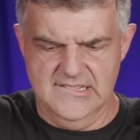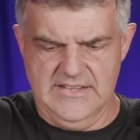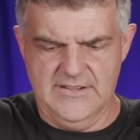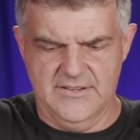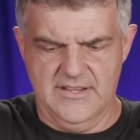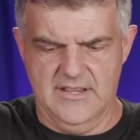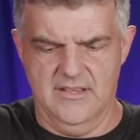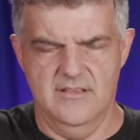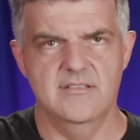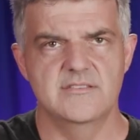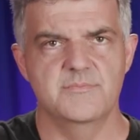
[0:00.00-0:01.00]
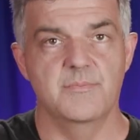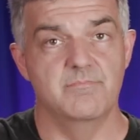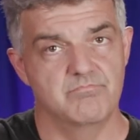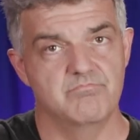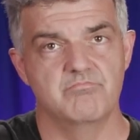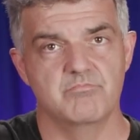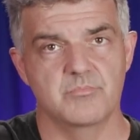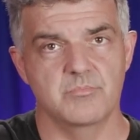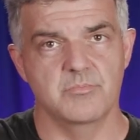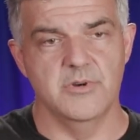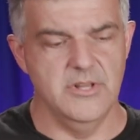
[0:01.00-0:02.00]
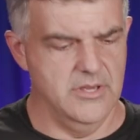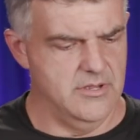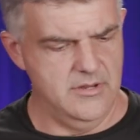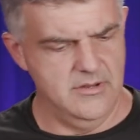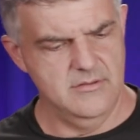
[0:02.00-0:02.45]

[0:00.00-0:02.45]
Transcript: Okay, that's pretty good.